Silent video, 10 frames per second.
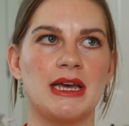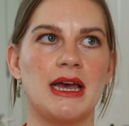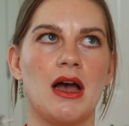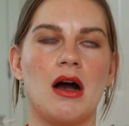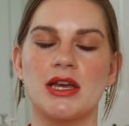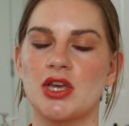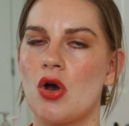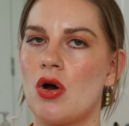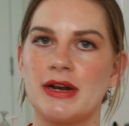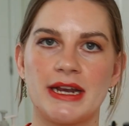They're
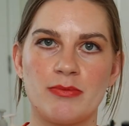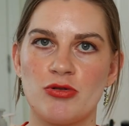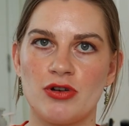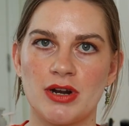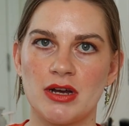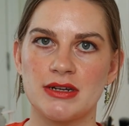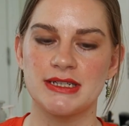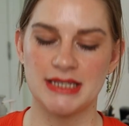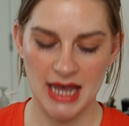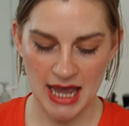iconic
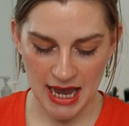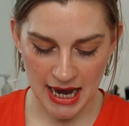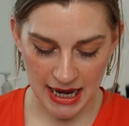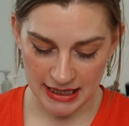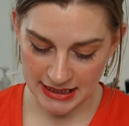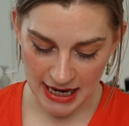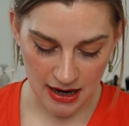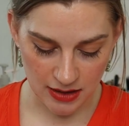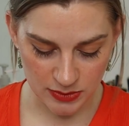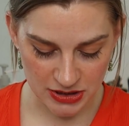products, and yeah,
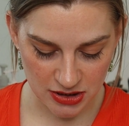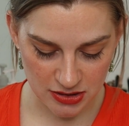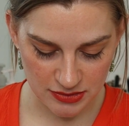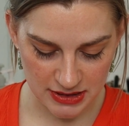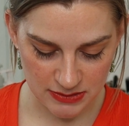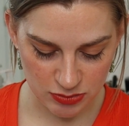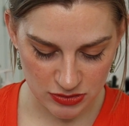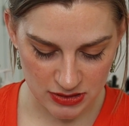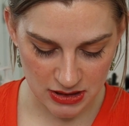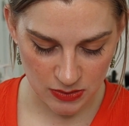I would include this
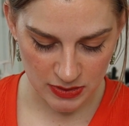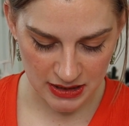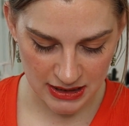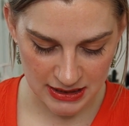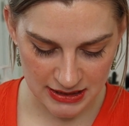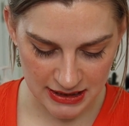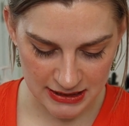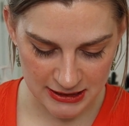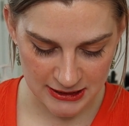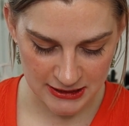bronzer within
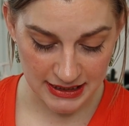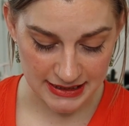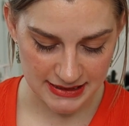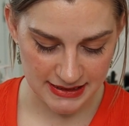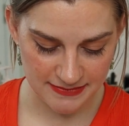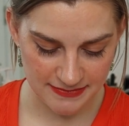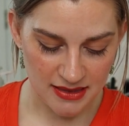this list.